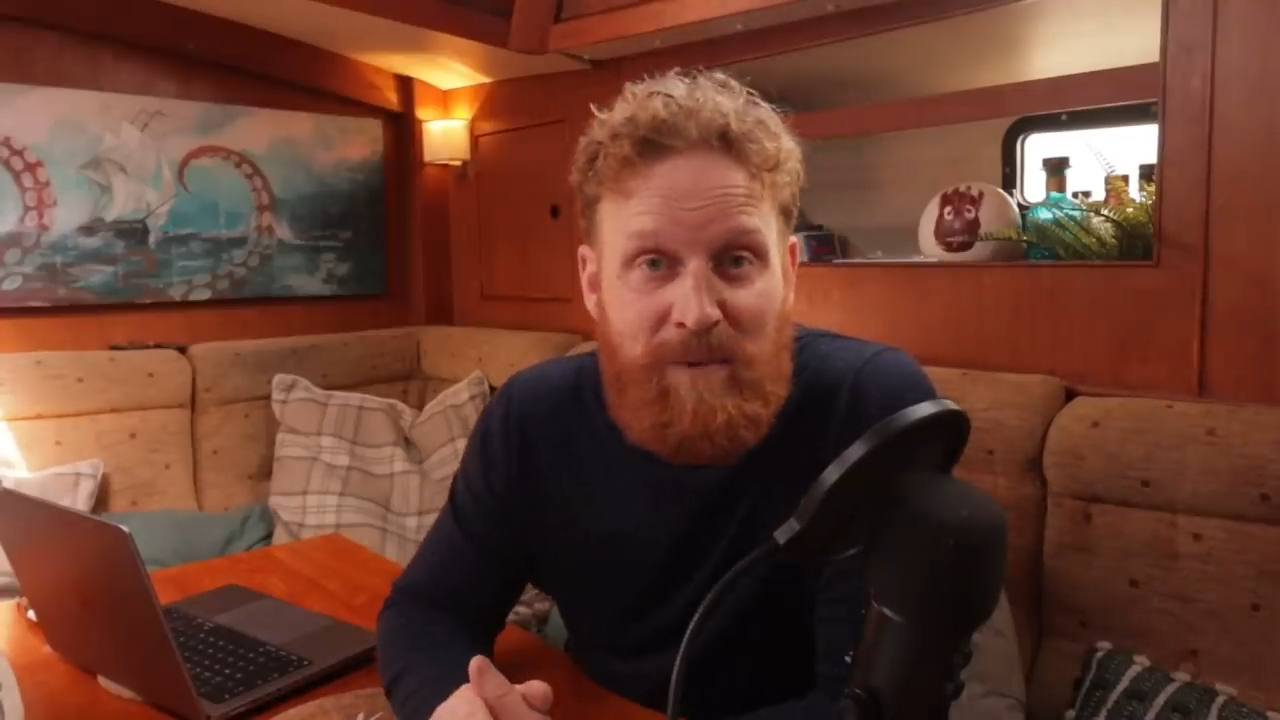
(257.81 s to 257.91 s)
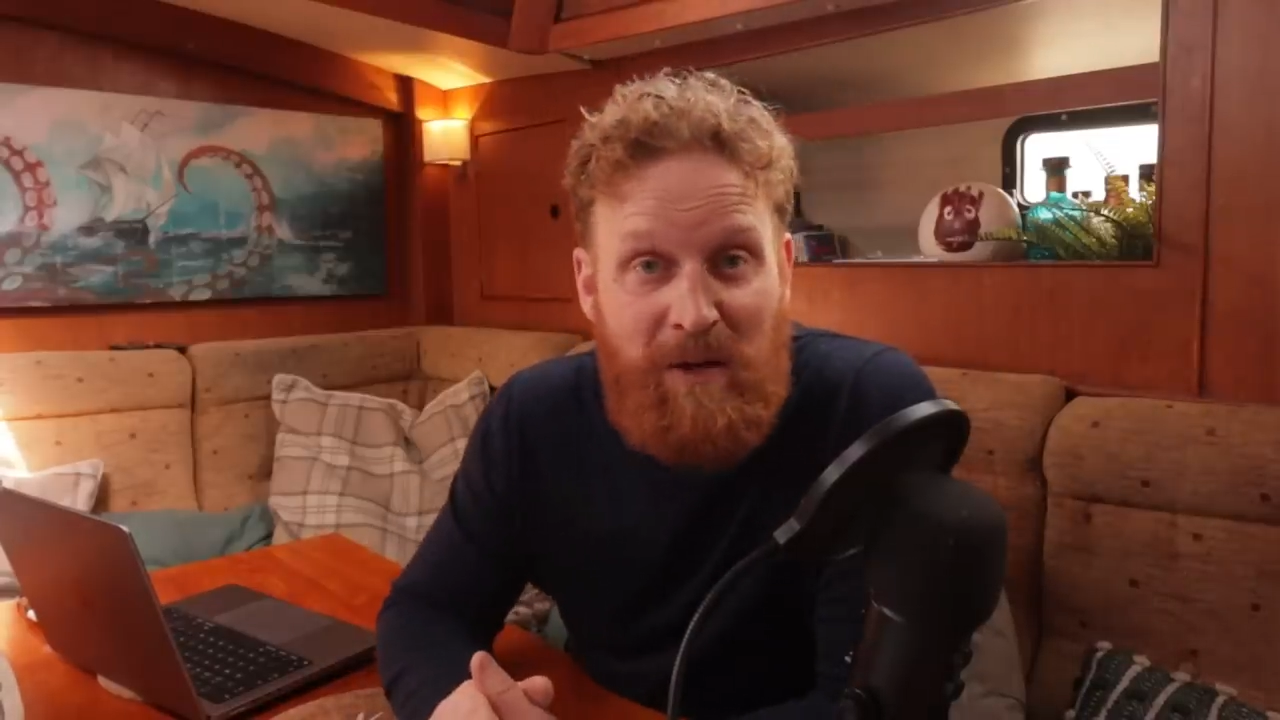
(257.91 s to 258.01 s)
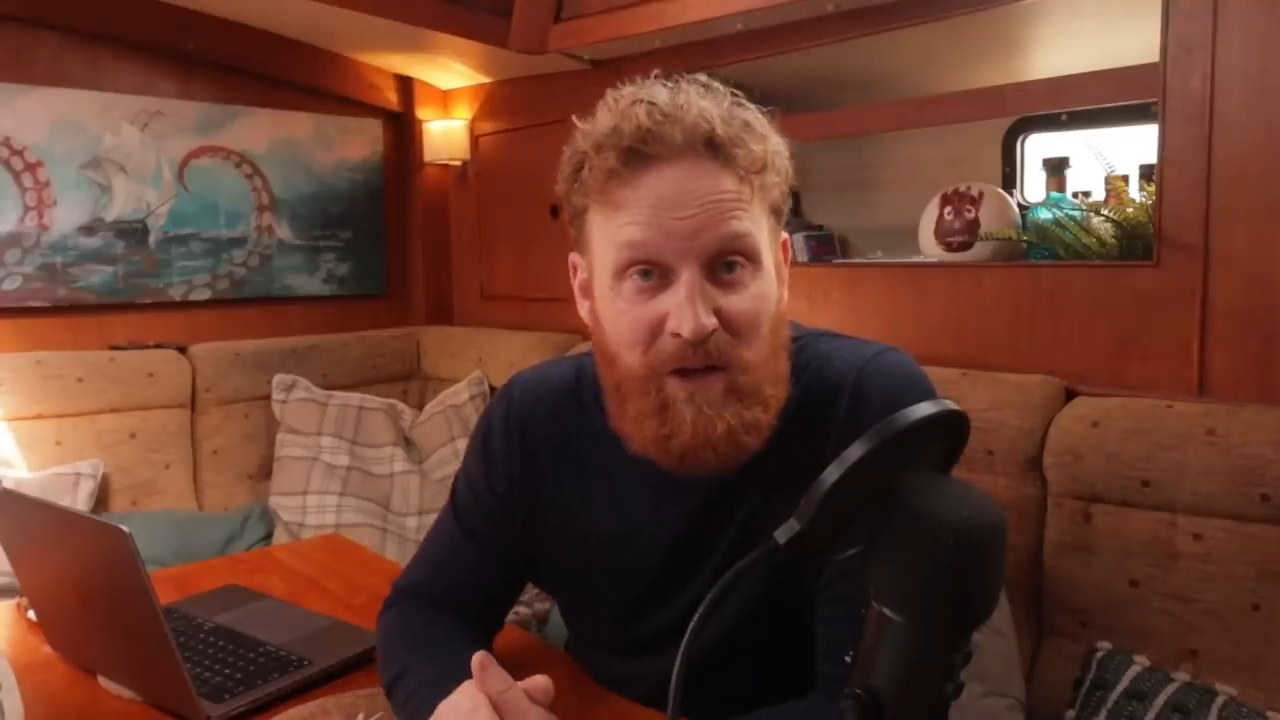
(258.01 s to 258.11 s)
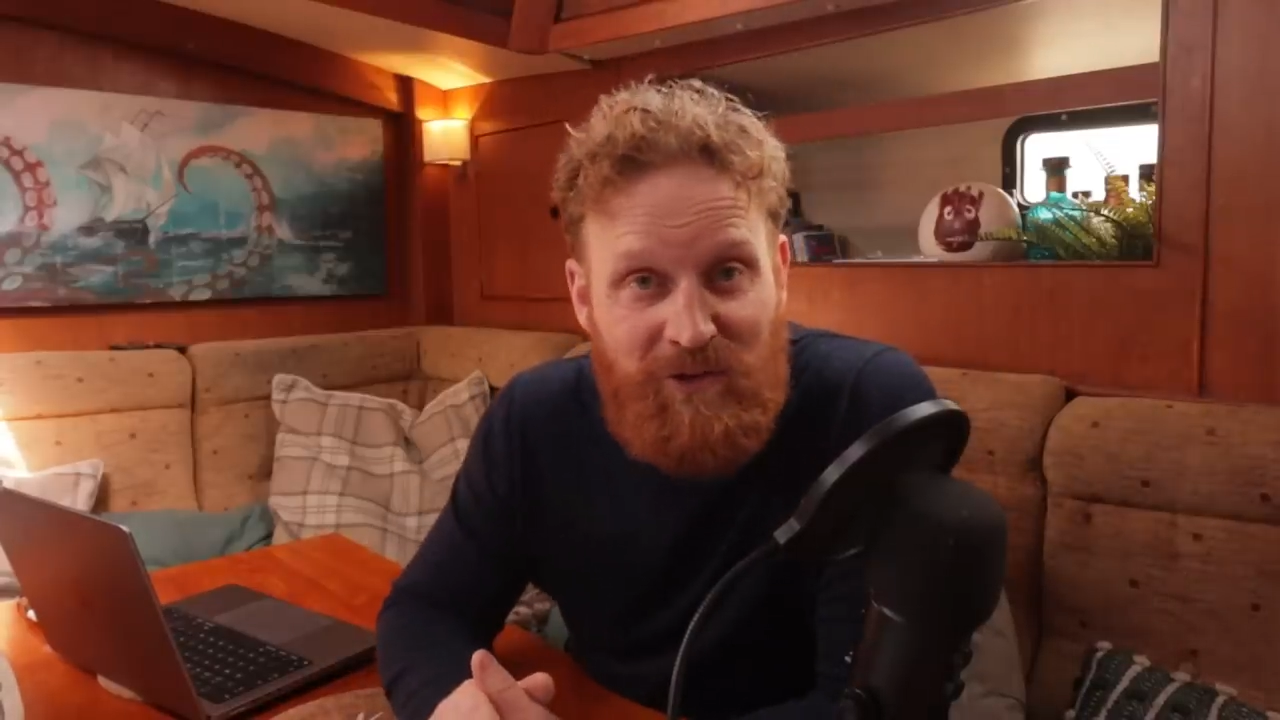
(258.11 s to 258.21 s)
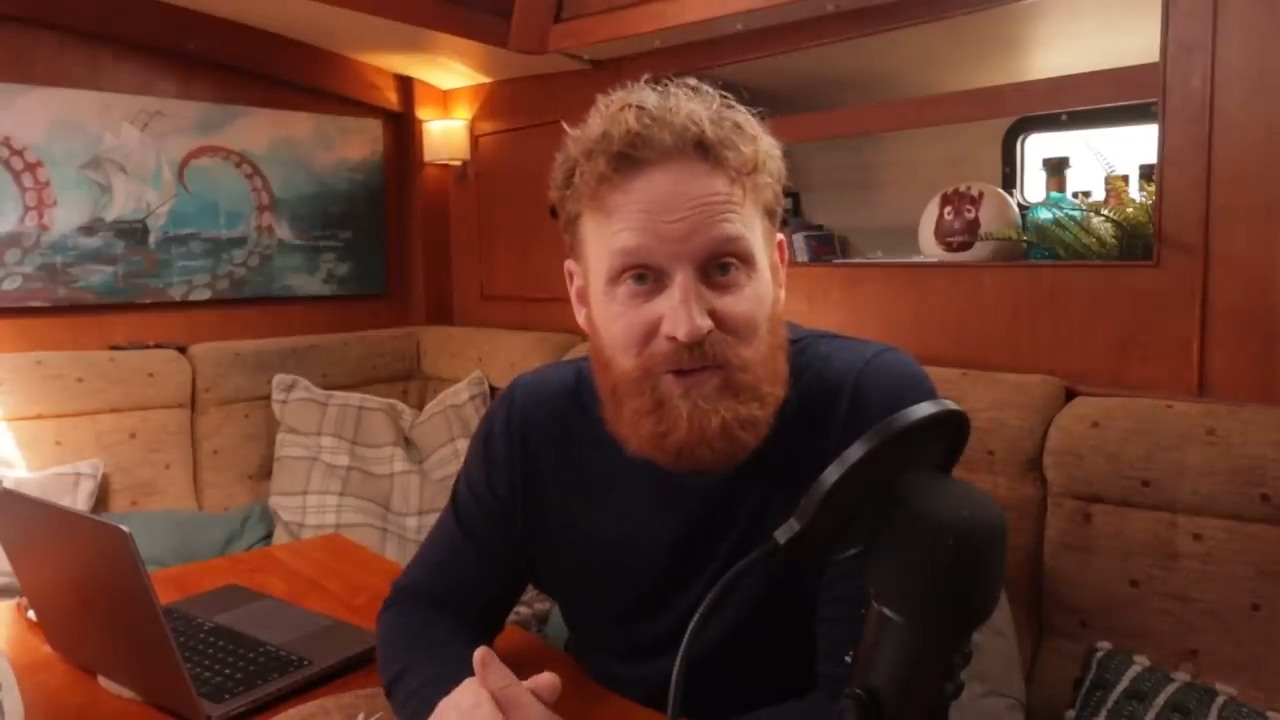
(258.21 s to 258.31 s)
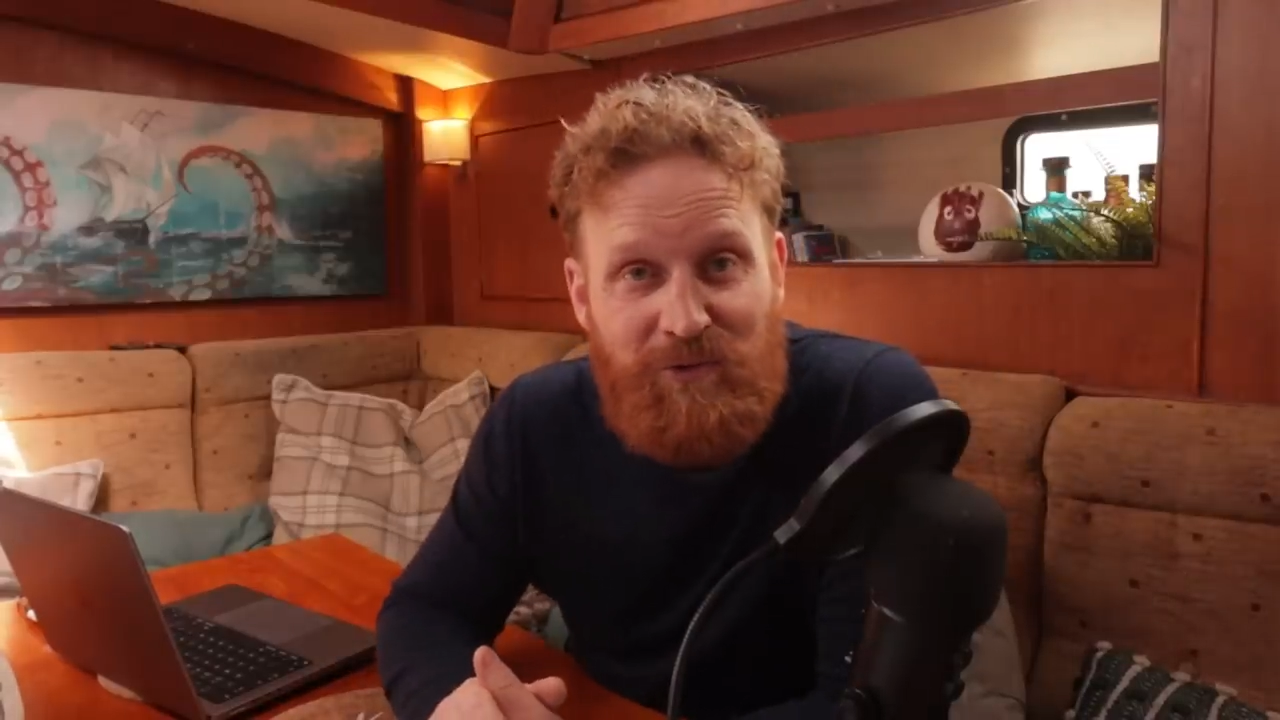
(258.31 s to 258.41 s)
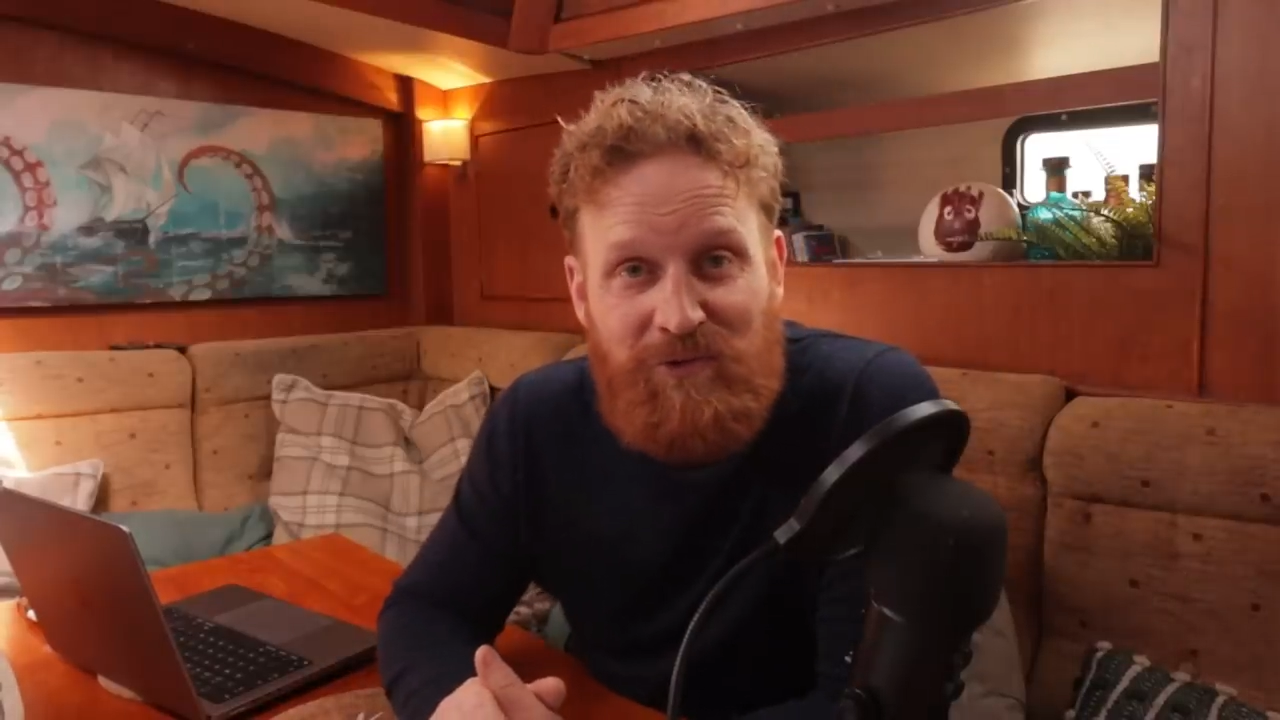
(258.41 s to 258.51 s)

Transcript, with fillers: personal